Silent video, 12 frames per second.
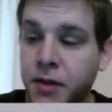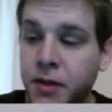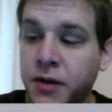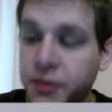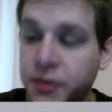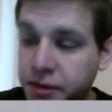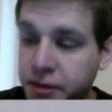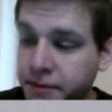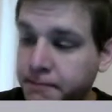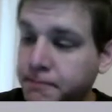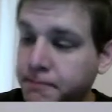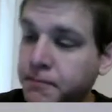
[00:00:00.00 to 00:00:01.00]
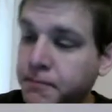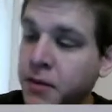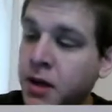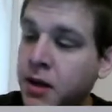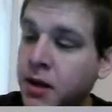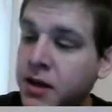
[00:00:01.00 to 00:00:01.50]
third,
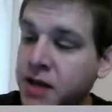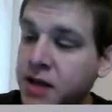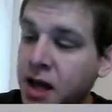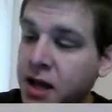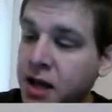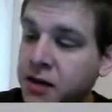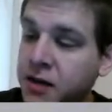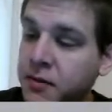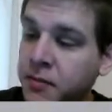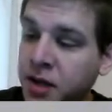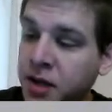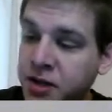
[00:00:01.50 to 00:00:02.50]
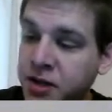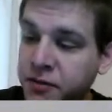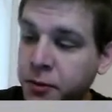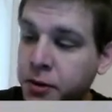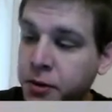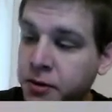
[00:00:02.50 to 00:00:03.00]
is 8 minus
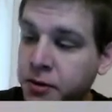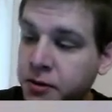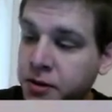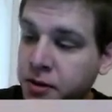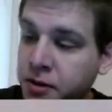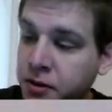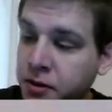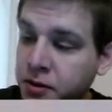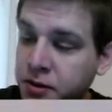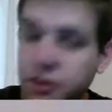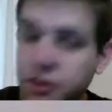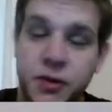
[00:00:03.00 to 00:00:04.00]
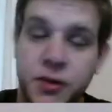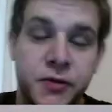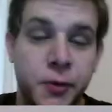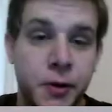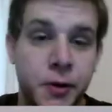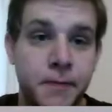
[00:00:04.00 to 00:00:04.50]
4, so it's
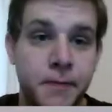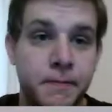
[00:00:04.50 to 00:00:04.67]
4.